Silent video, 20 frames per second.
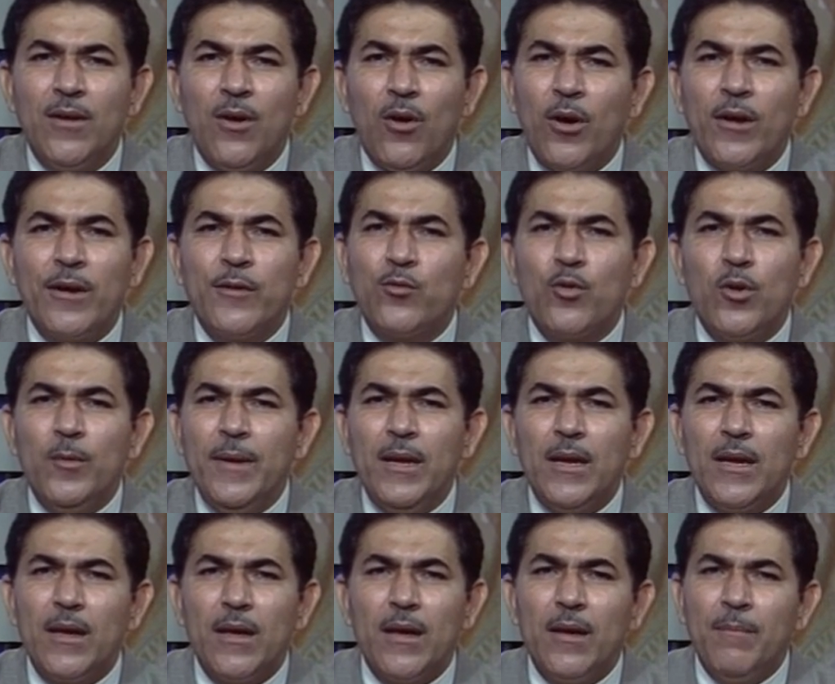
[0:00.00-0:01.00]
or it could
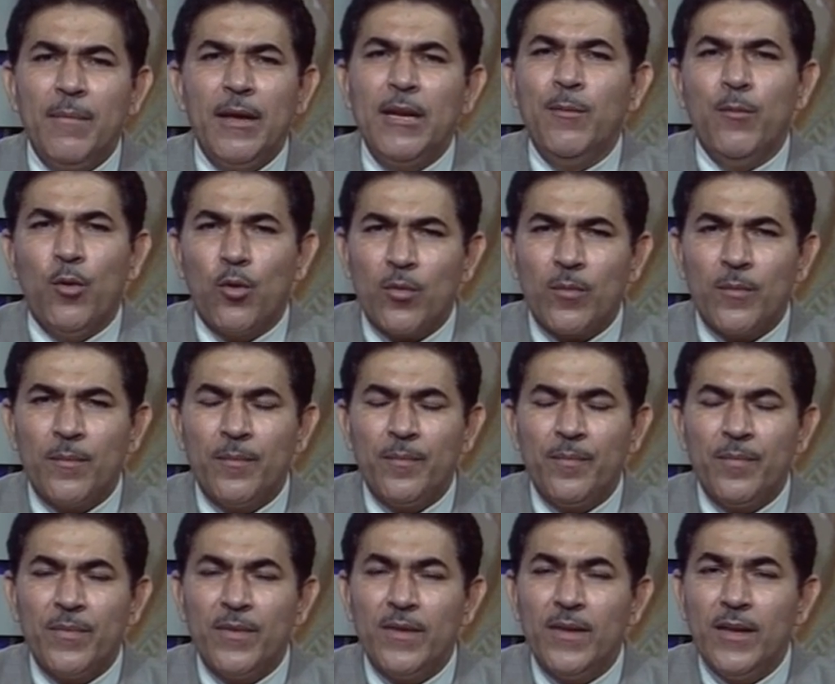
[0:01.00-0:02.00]
be many more.
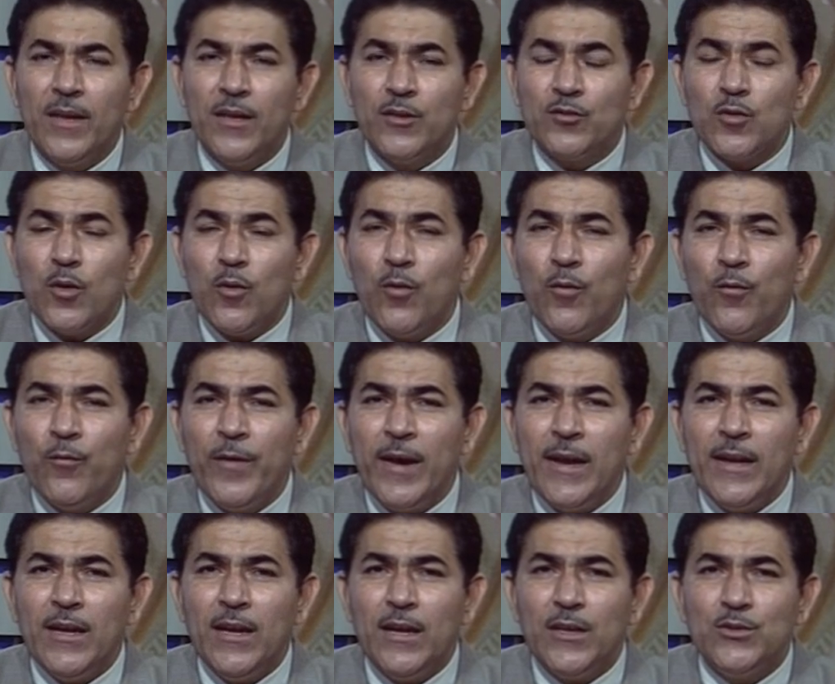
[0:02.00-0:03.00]
So
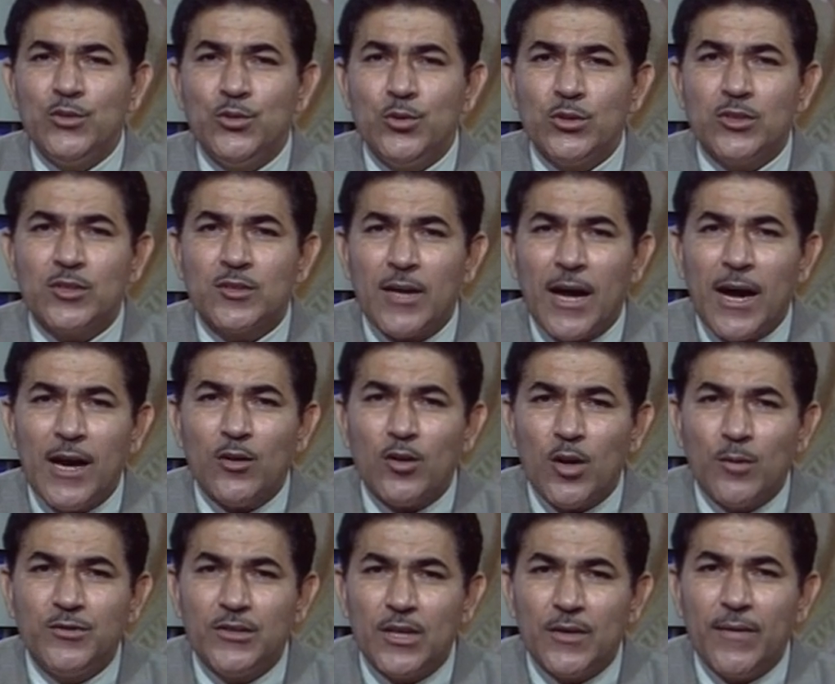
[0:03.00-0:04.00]
when you start
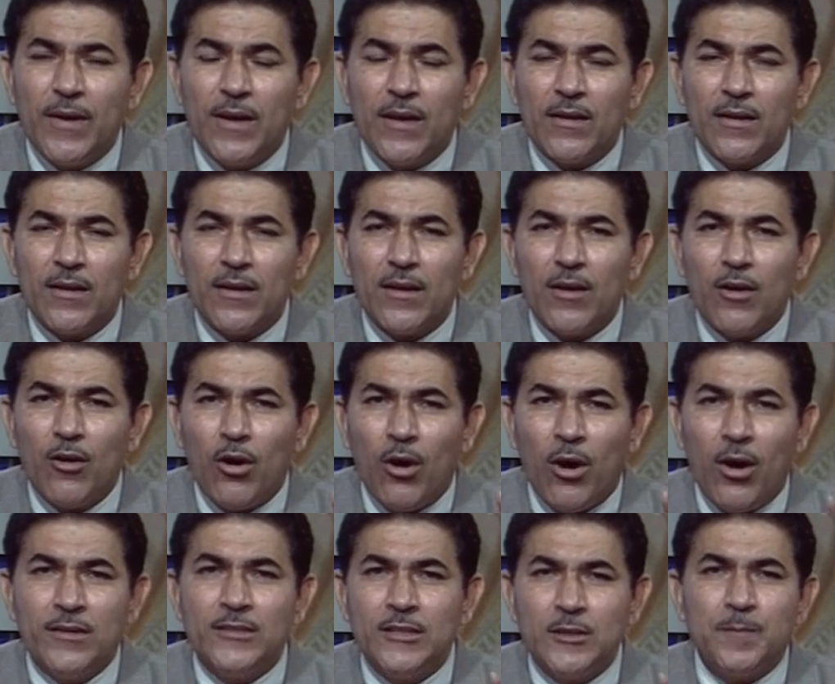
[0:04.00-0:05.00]
observing
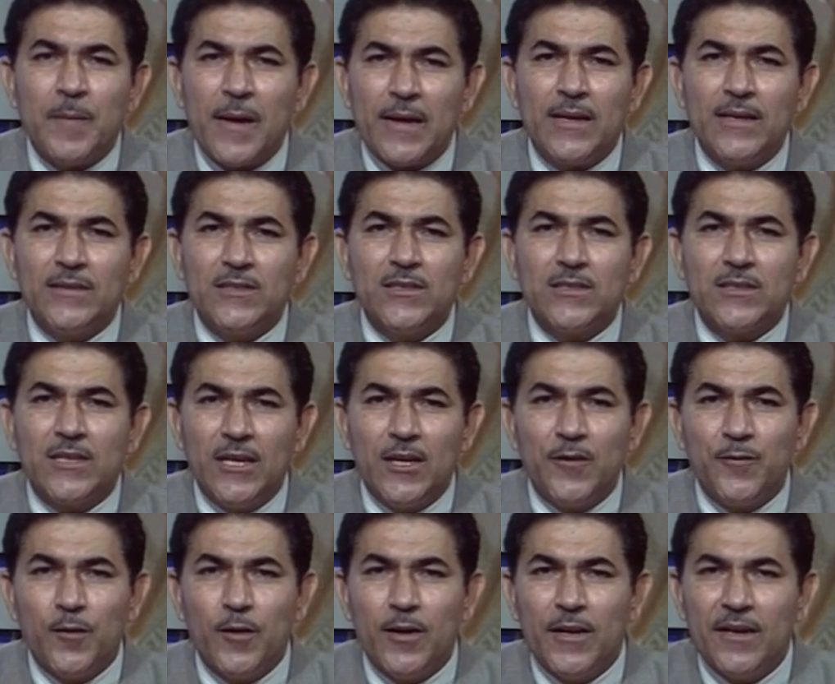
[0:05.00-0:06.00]
all these packages
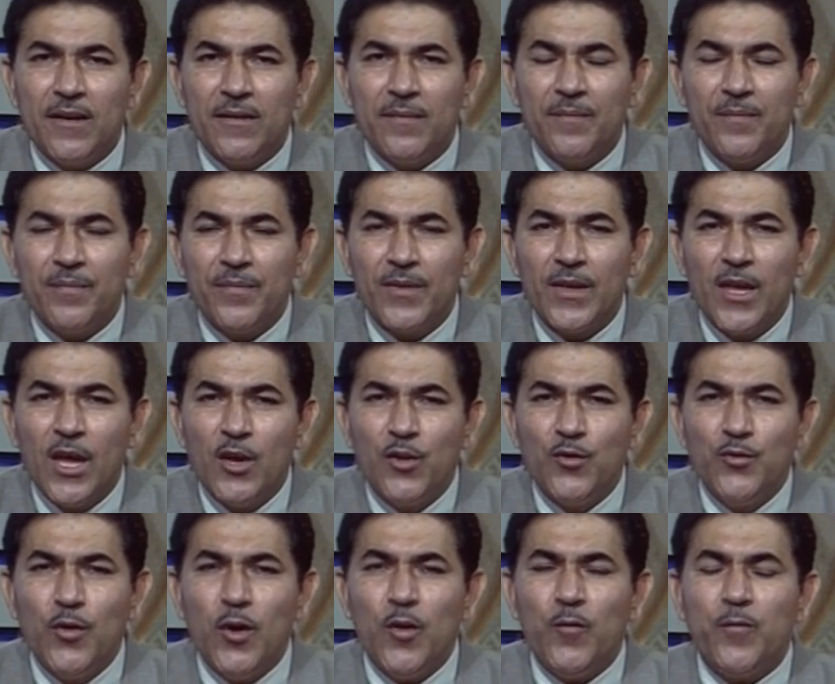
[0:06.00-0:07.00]
carefully,
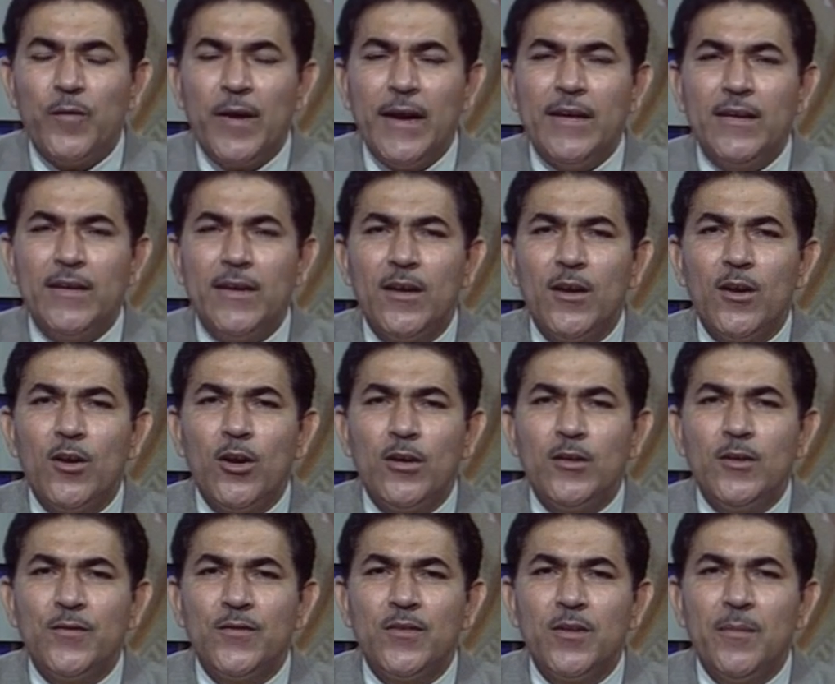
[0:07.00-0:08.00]
you will find a
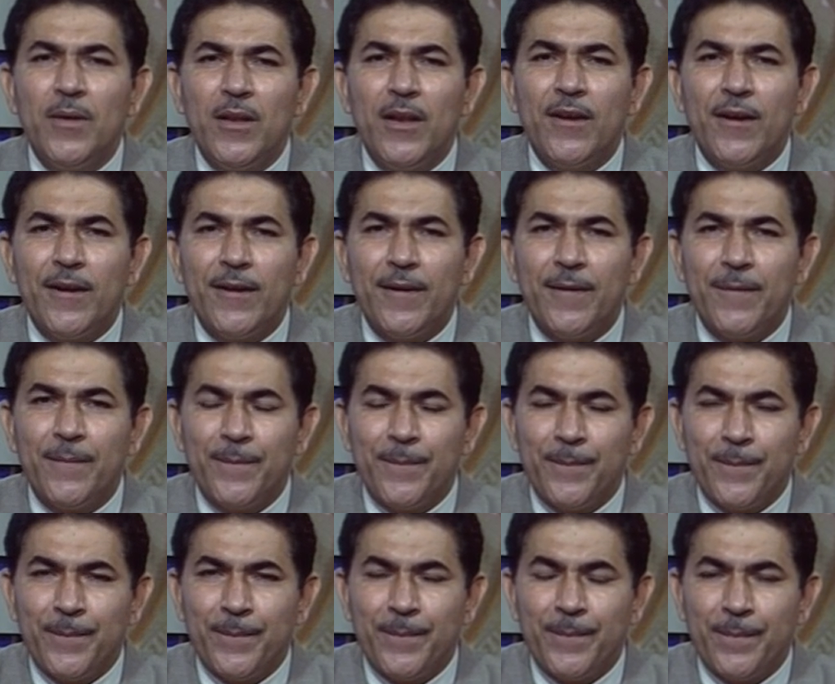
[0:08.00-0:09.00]
lot of similarity.
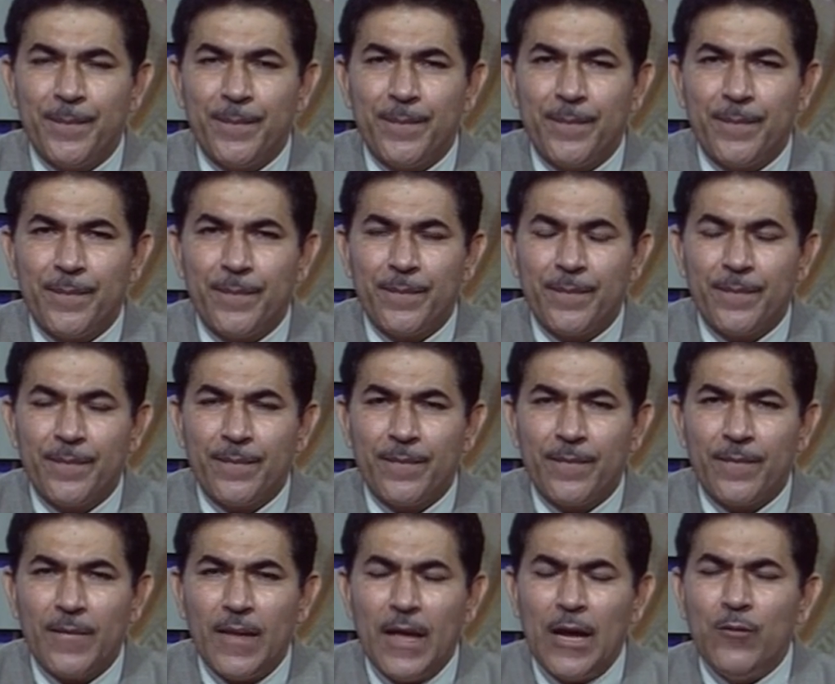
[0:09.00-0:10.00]

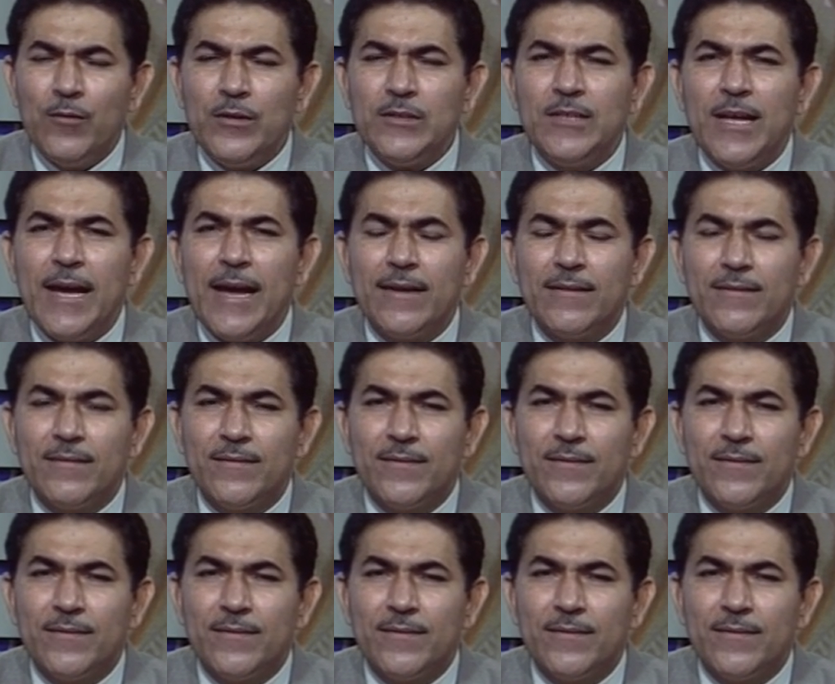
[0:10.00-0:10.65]
And what's that?